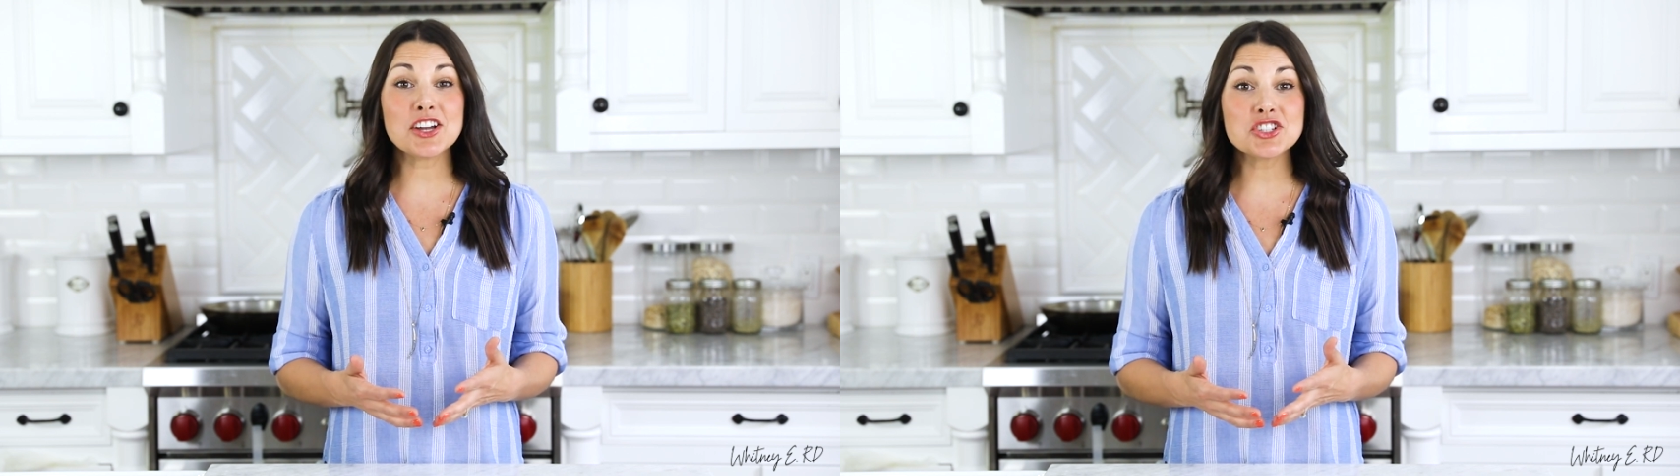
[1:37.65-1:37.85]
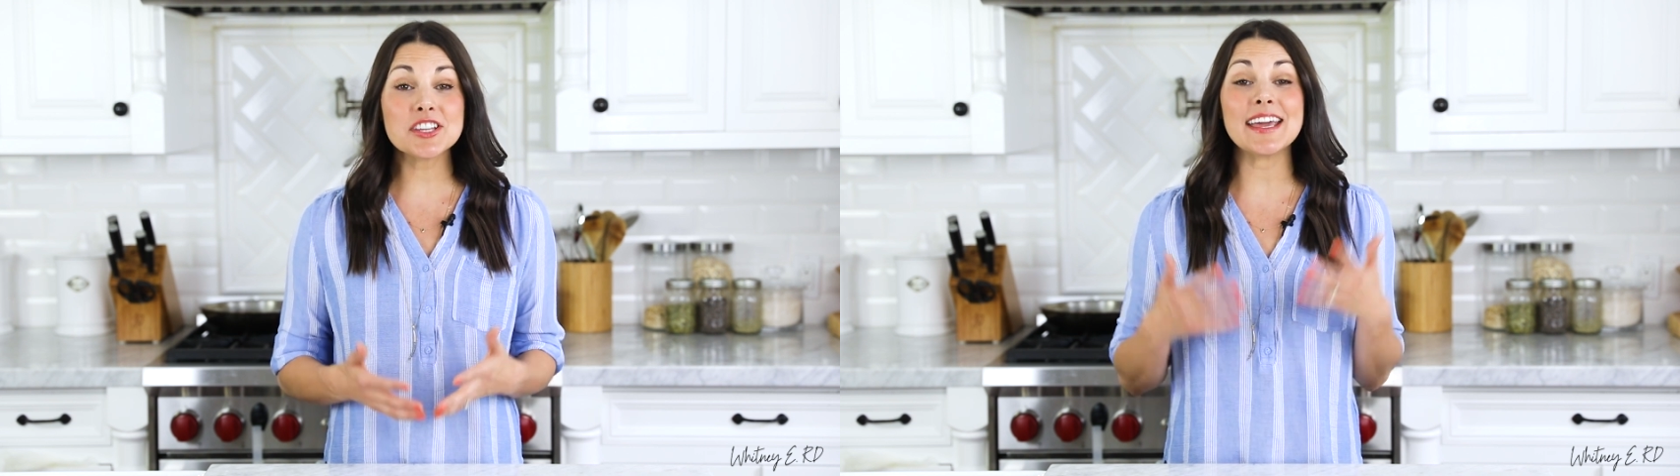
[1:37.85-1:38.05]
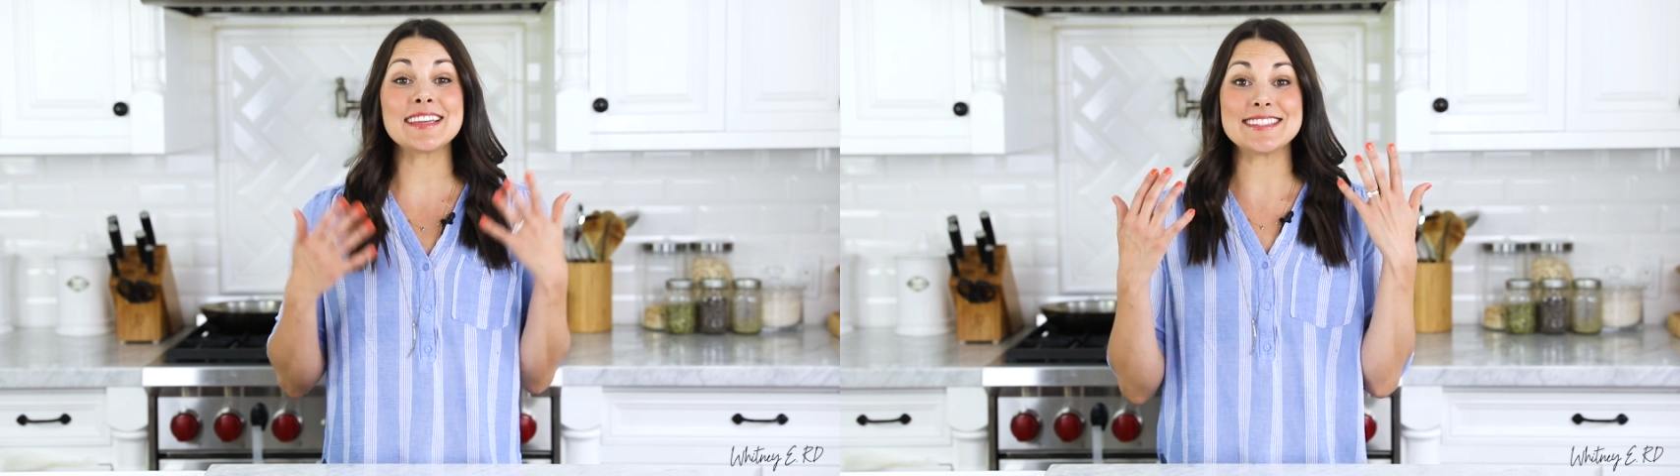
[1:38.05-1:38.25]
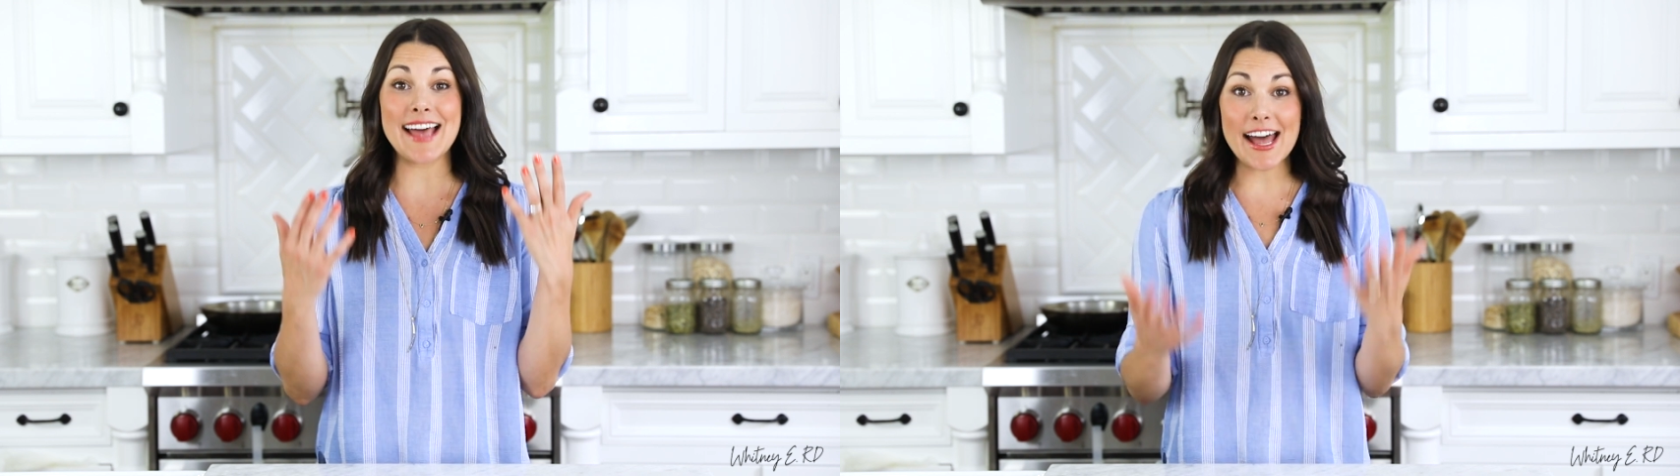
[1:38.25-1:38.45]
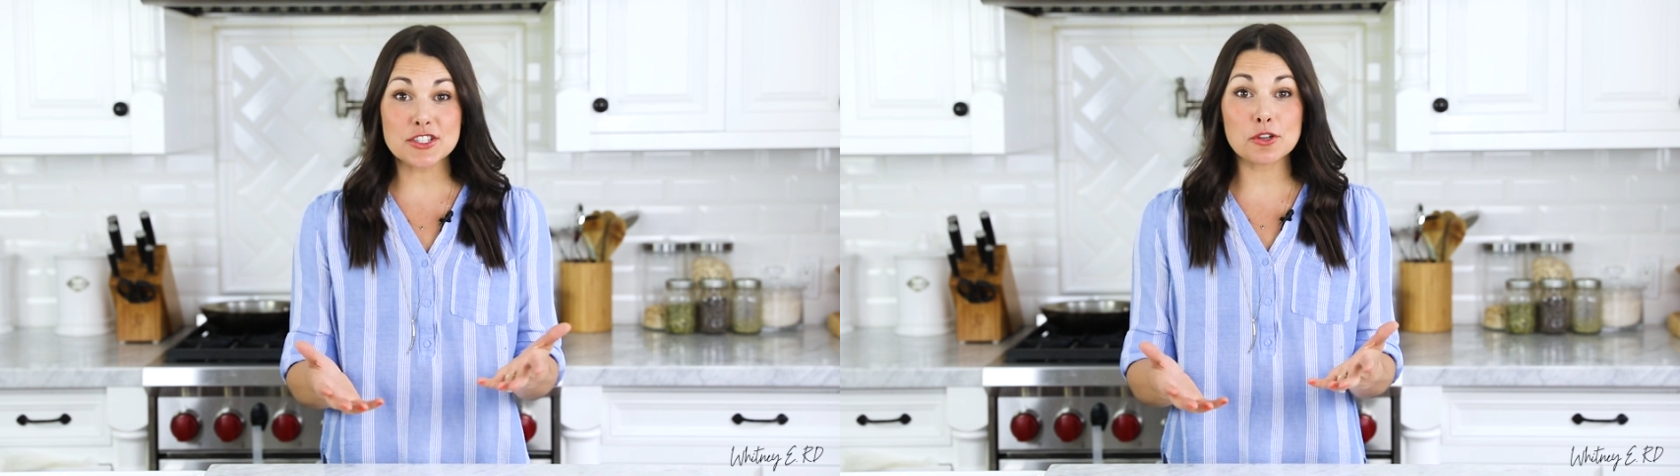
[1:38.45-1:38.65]
actually
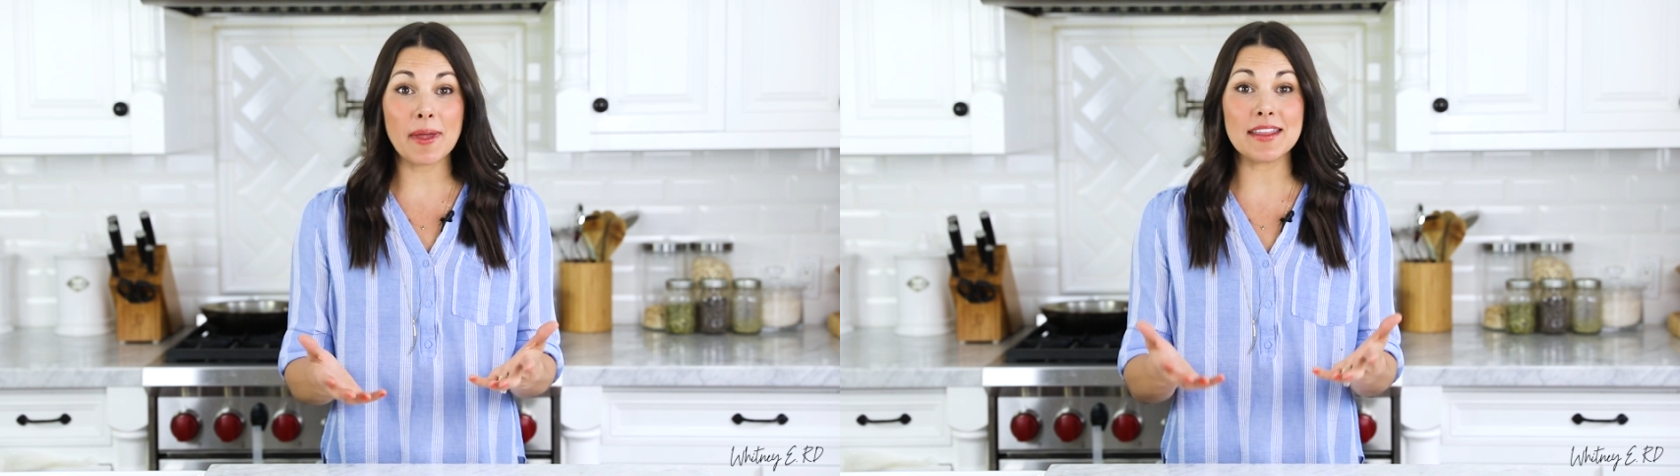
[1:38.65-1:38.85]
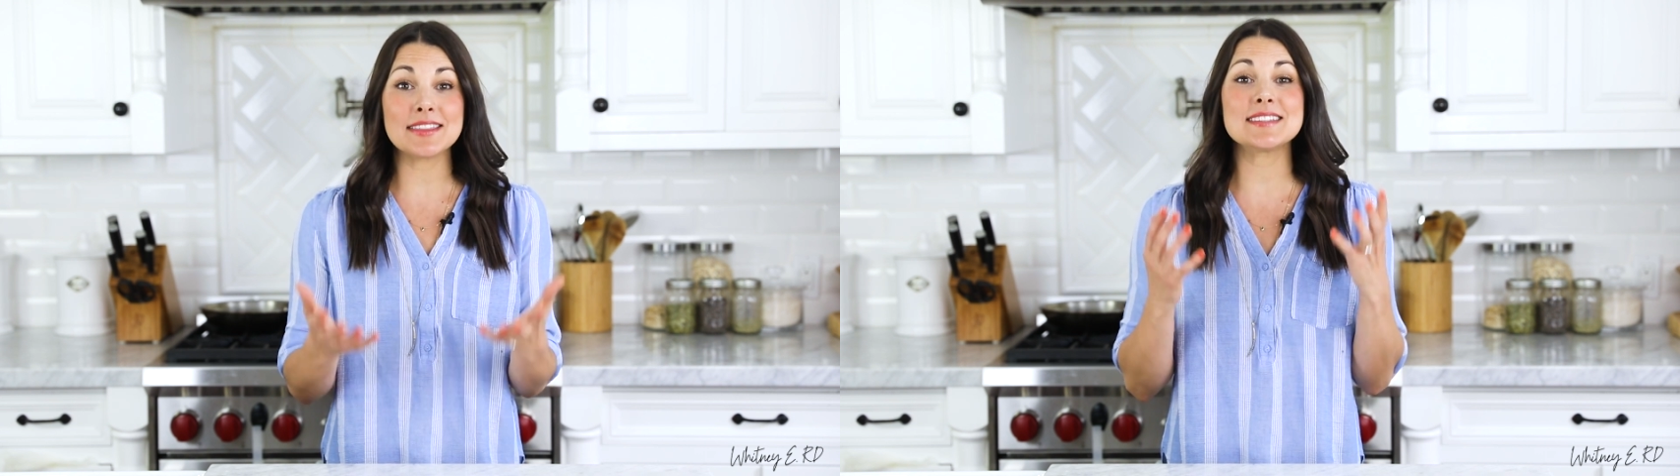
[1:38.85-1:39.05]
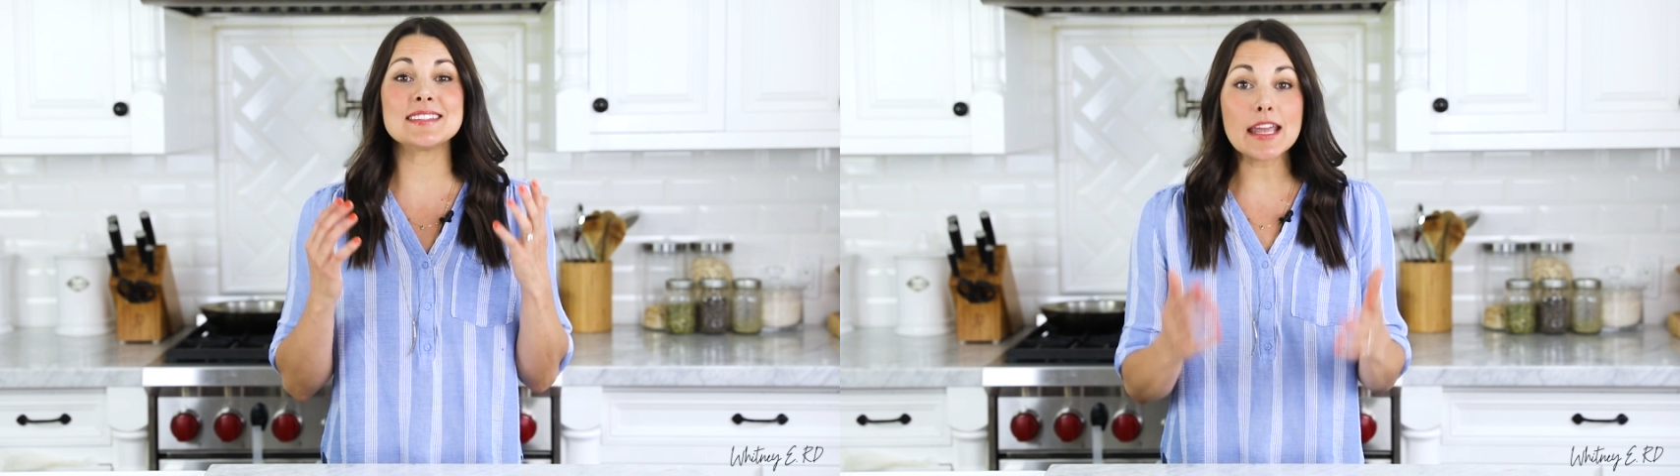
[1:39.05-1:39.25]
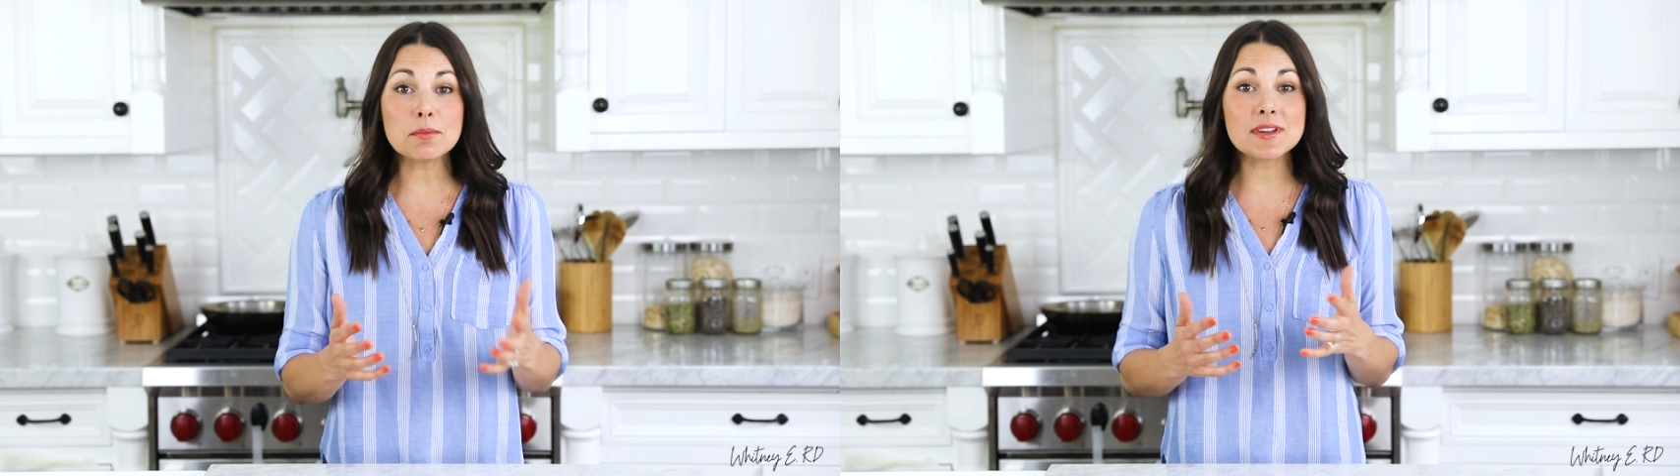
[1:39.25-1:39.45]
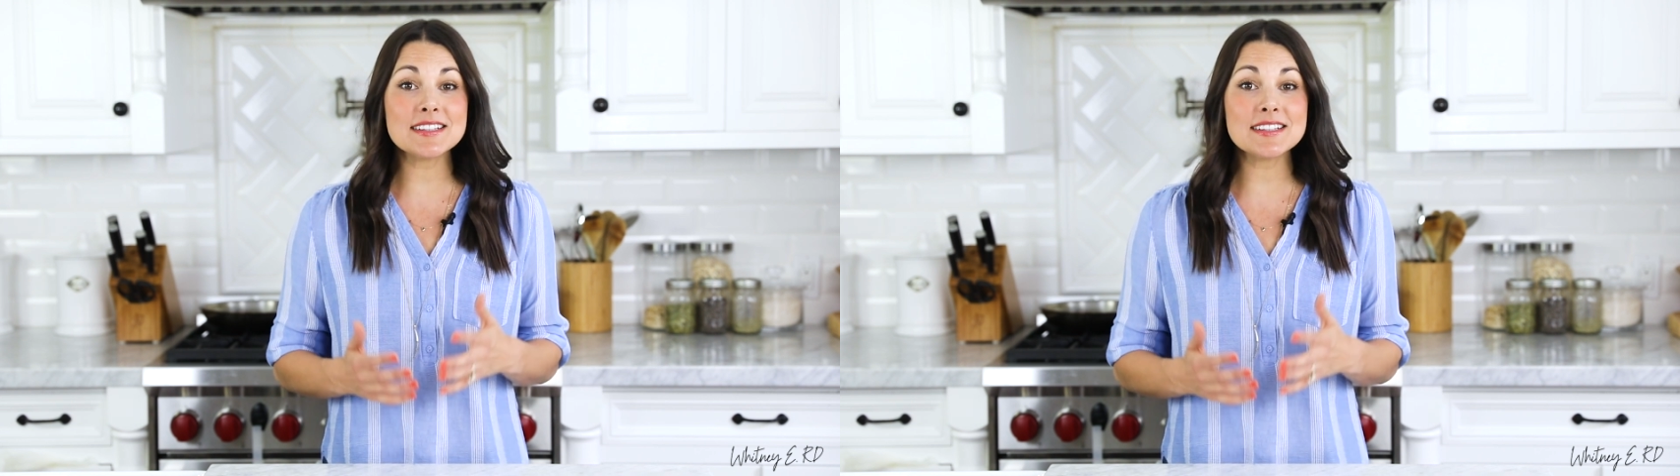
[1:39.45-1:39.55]
exacerbate the same